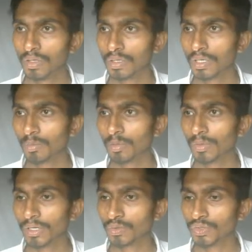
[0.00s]
Coming
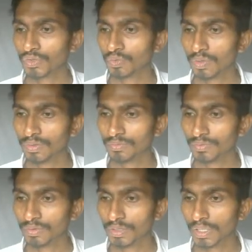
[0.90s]
back to this one,
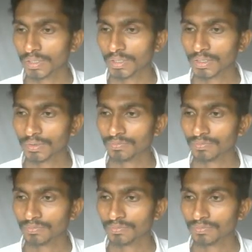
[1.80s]
select it,